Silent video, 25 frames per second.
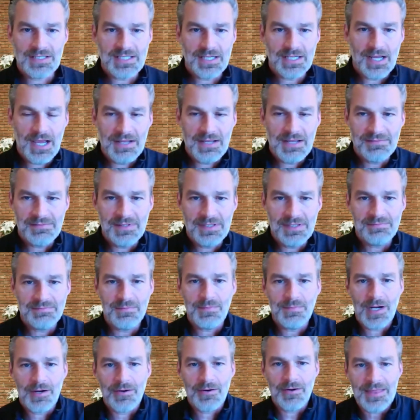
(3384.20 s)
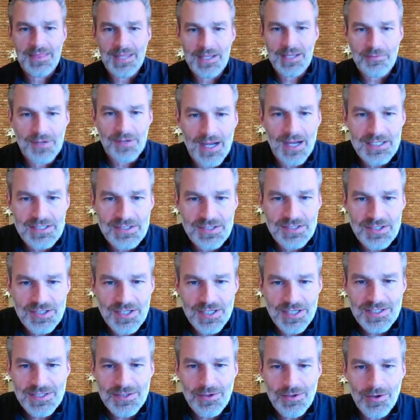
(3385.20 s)
Oh, hey, Mary, I think I
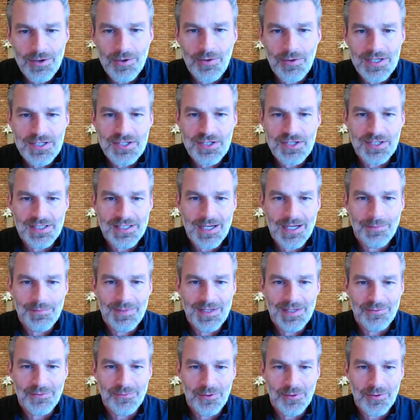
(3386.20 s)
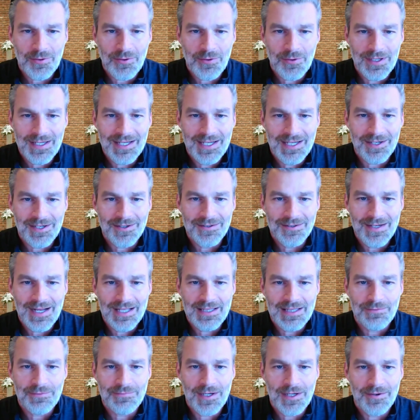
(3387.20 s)
just saw a question come in real quick here
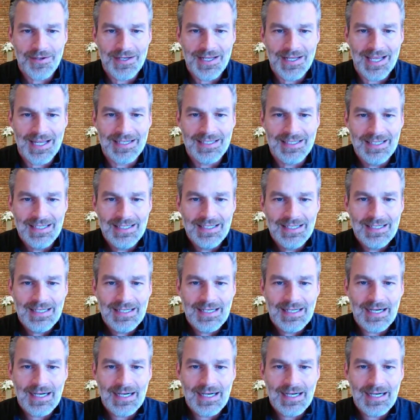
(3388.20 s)
at the very end.